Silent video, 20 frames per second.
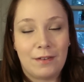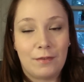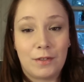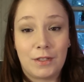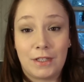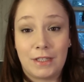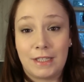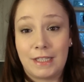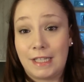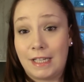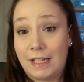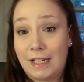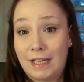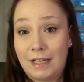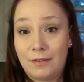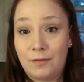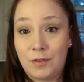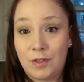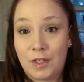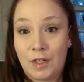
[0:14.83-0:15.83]
I was going to say I
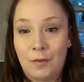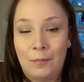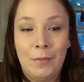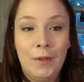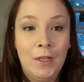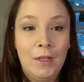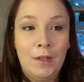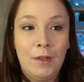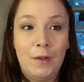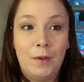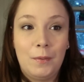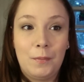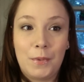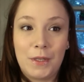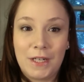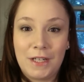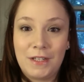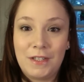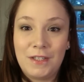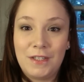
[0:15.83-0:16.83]
have some,
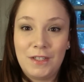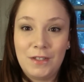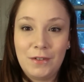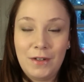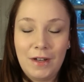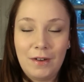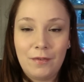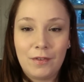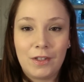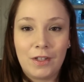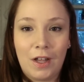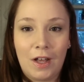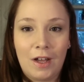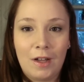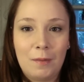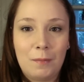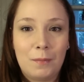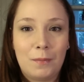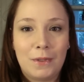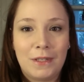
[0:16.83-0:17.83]
but I do have a
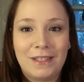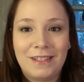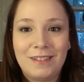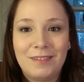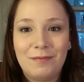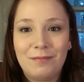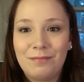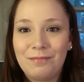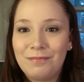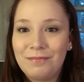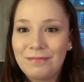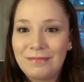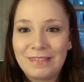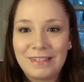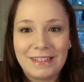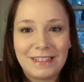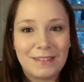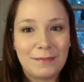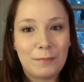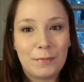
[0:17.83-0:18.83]
lot, but
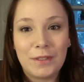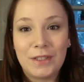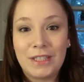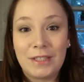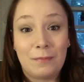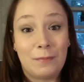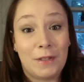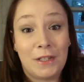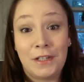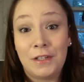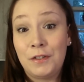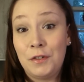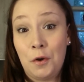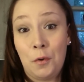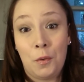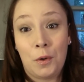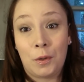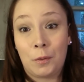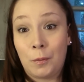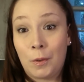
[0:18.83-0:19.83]
believe me, you
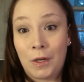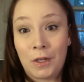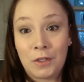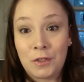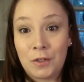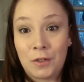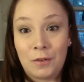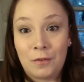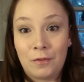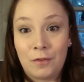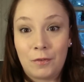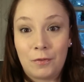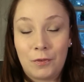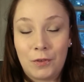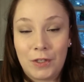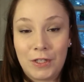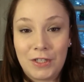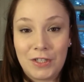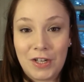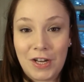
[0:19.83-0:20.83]
don't want to watch all of the
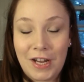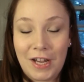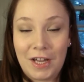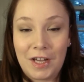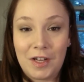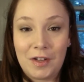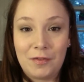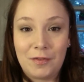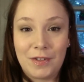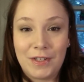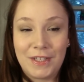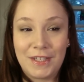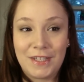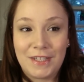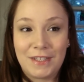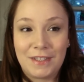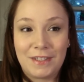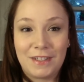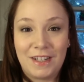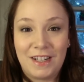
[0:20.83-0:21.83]
footage I have.
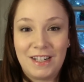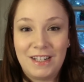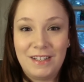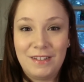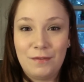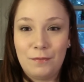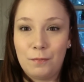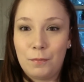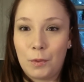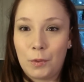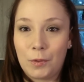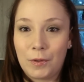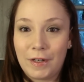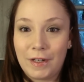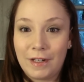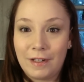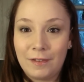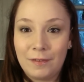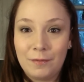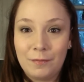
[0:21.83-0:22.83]
It's kind of
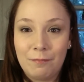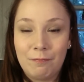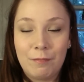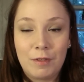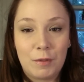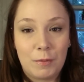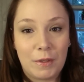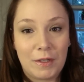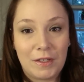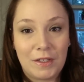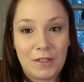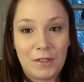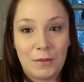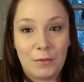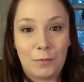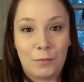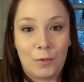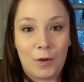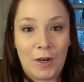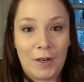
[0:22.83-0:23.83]
boring, especially
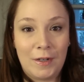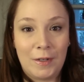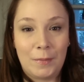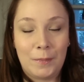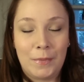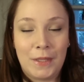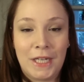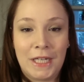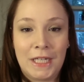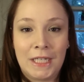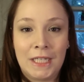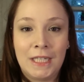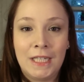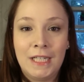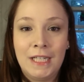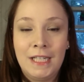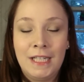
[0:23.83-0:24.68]
the ride up there.